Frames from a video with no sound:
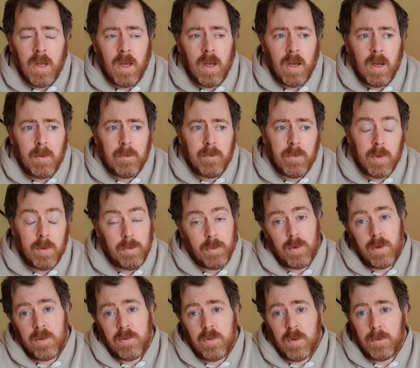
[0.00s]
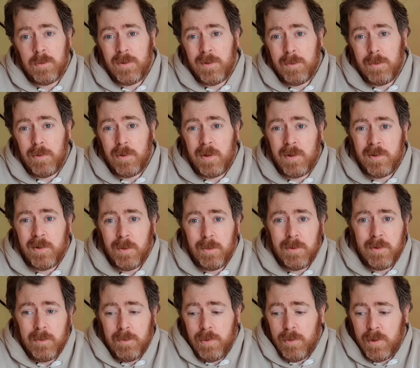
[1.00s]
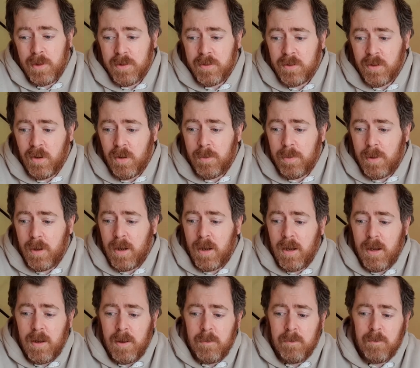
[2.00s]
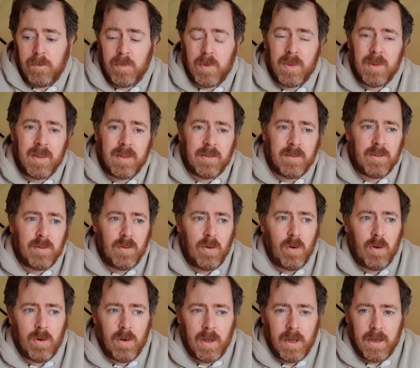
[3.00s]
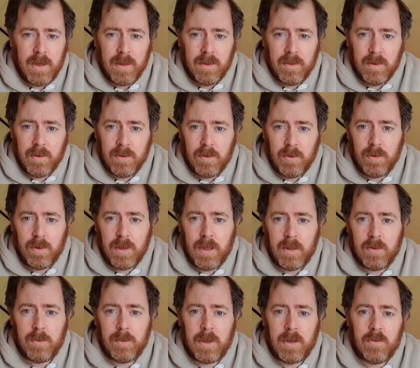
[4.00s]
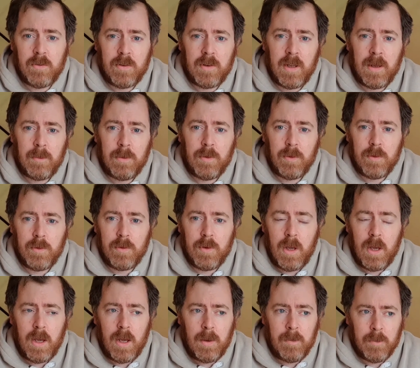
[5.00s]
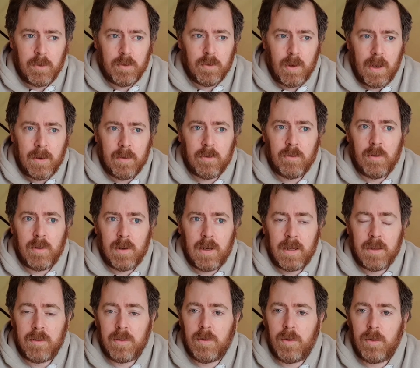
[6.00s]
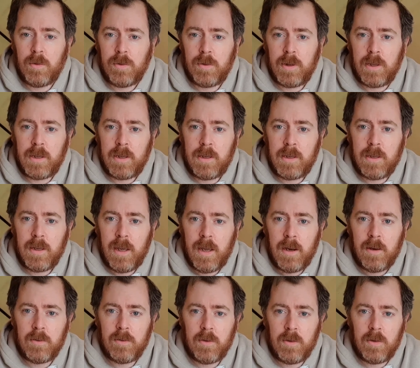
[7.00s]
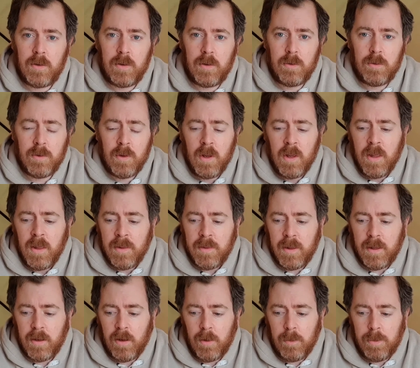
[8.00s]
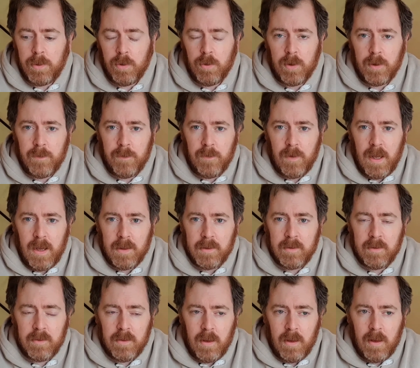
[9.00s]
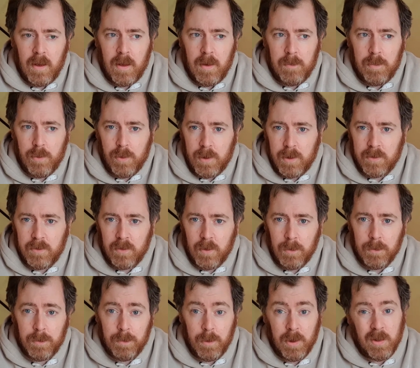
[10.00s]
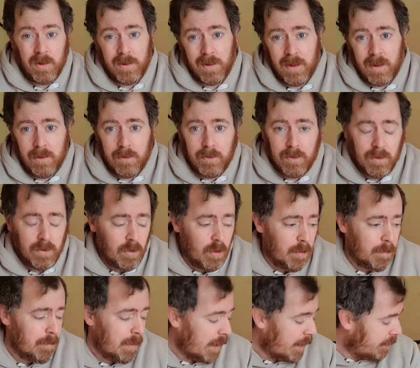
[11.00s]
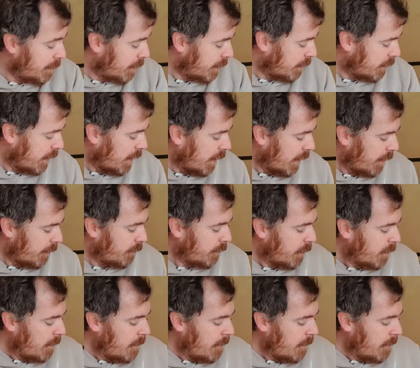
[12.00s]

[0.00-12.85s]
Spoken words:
The boilie stops is a boilie stop is a boilie stop. It's not anything, so you can get some extra depth on, extra length on the hairs that you use. They are purely flat boilie stops, but they're not a bad thing to have.